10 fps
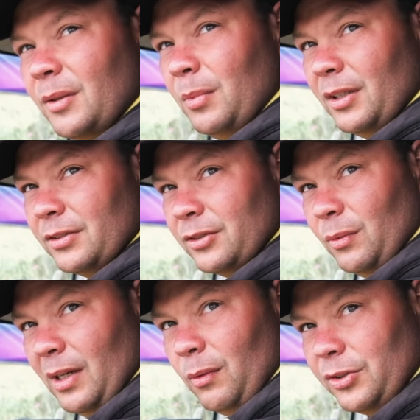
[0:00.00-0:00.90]
The bus.
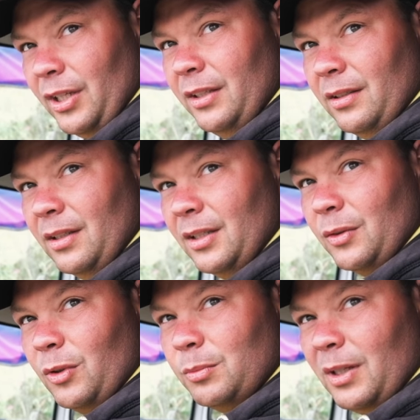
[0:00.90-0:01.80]
So okay. I was 18 and
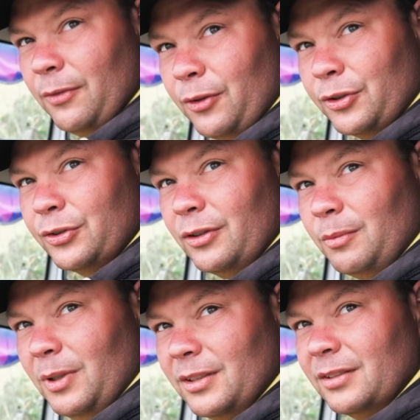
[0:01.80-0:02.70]
it was my first surf
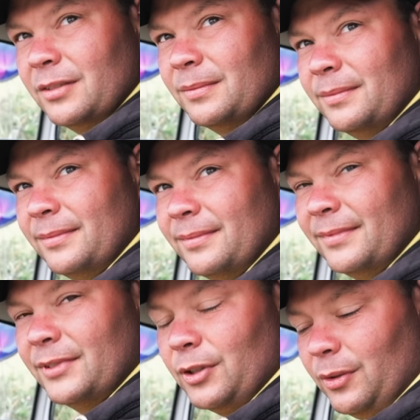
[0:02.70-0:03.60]
bus.
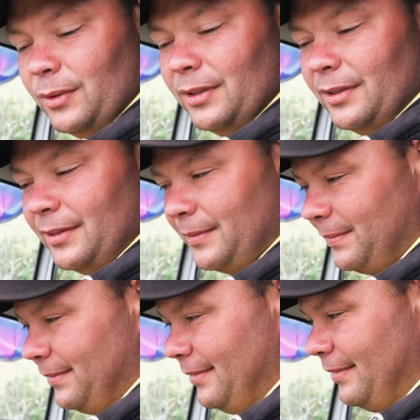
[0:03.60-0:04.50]
So, all right.
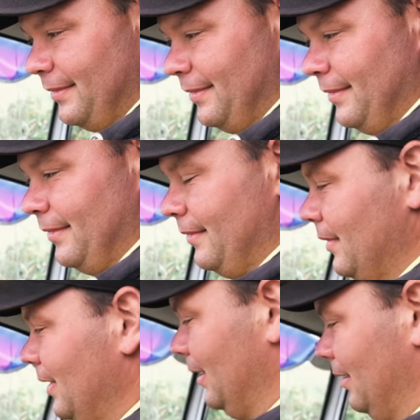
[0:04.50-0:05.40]

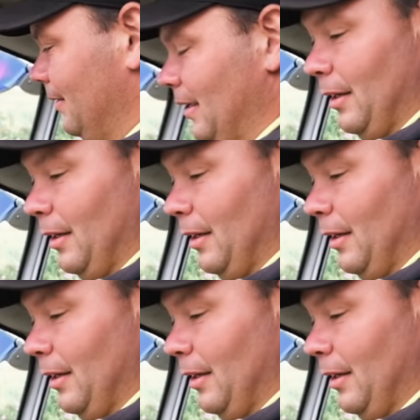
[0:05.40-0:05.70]
Cool. Yeah,